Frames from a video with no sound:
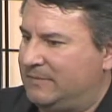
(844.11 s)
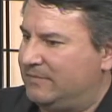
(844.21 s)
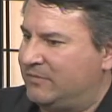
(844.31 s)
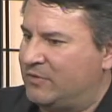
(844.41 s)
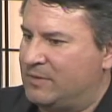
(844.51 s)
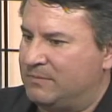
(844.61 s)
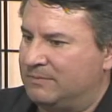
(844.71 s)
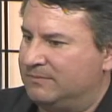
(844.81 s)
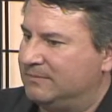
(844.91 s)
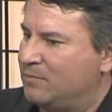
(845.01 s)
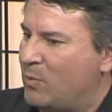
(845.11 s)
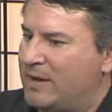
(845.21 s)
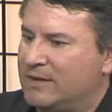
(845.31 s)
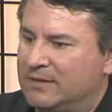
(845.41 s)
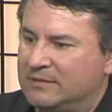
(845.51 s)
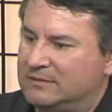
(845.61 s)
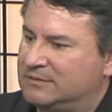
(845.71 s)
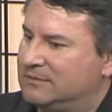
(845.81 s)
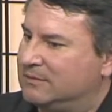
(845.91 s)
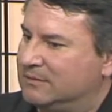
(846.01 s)
from Wendy's
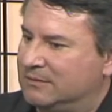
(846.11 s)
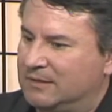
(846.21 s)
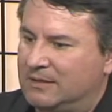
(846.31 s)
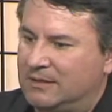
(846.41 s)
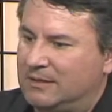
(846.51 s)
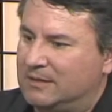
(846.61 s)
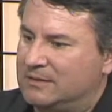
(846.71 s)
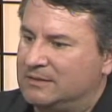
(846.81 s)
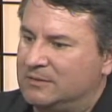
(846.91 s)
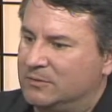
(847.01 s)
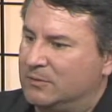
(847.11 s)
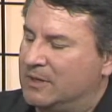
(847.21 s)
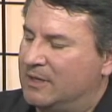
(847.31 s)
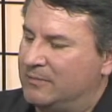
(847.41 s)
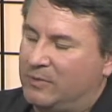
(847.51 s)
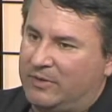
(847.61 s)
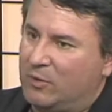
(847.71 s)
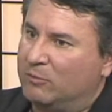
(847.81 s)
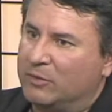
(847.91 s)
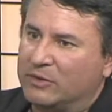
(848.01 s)
to the
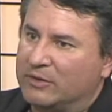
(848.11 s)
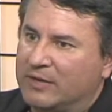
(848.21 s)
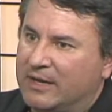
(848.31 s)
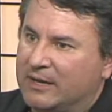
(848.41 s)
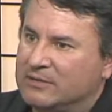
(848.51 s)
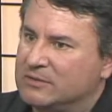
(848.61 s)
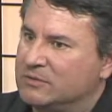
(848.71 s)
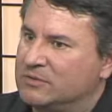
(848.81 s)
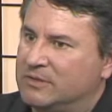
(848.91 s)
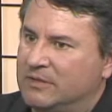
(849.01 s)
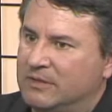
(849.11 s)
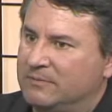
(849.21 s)
old Burger King to the gas stations.